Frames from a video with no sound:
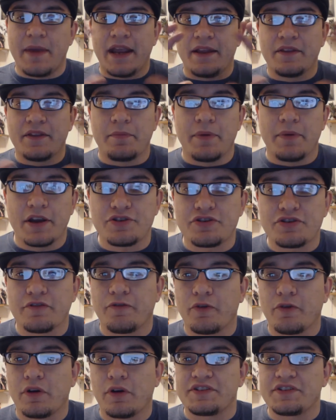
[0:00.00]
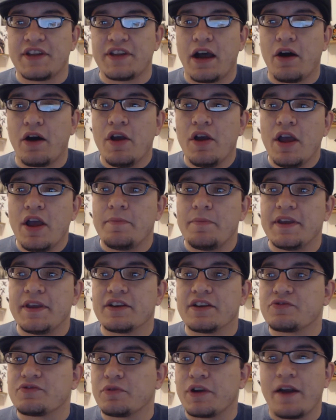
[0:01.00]
is painting the picture for us now
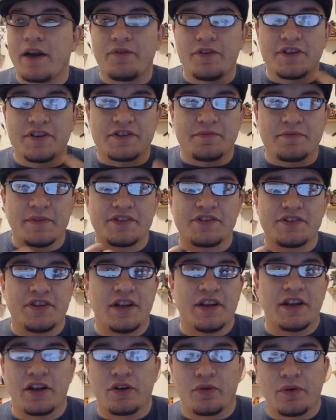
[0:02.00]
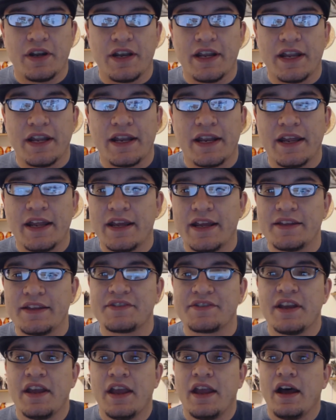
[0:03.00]
because whatever this missing ingredient
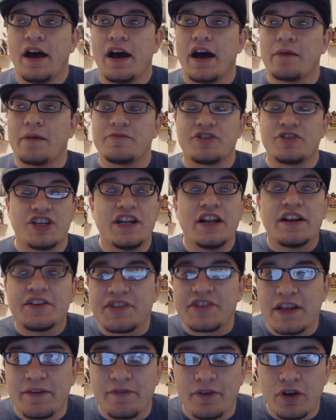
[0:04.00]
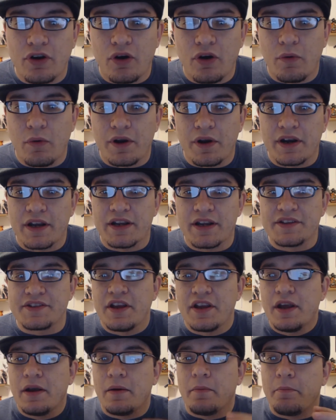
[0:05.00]
is um, she doesn't even know what it
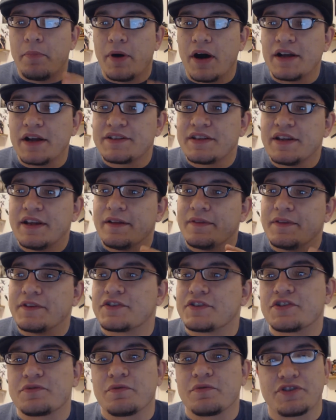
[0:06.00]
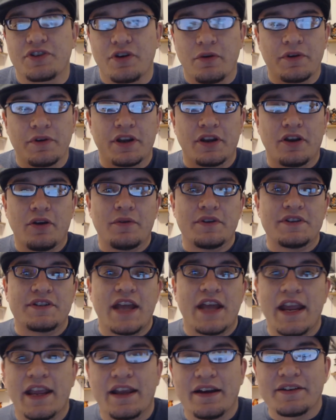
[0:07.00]
is, but this is what's going to go and
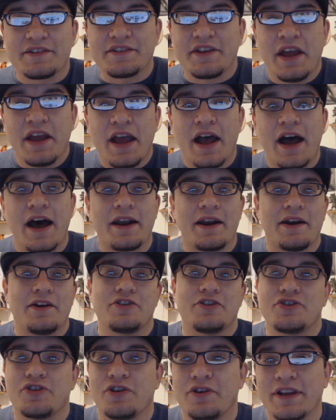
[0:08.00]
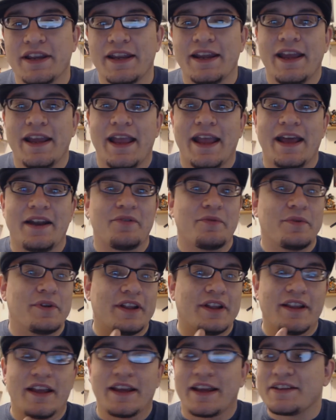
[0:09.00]
take us on our journey. And it
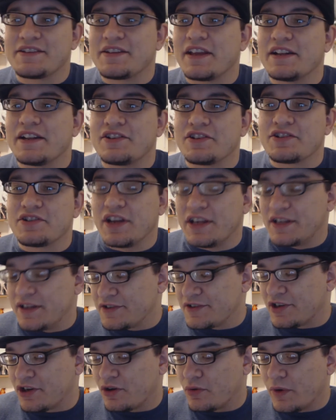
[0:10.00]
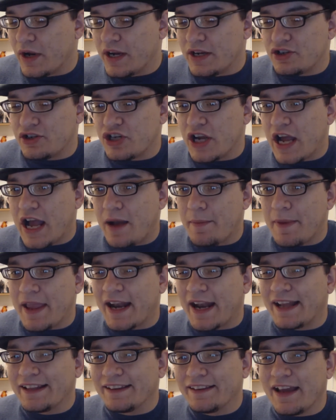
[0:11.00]
really, like I said, it just it does a great job.
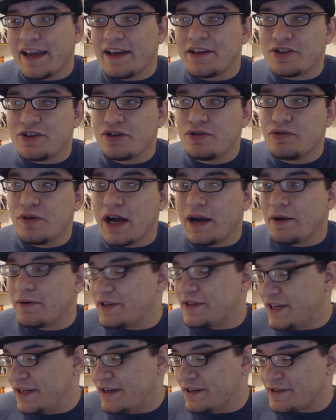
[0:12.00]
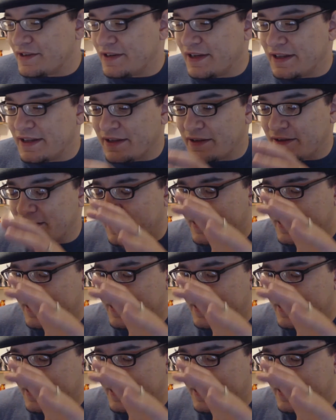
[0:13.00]
And I like too how it he doesn't it,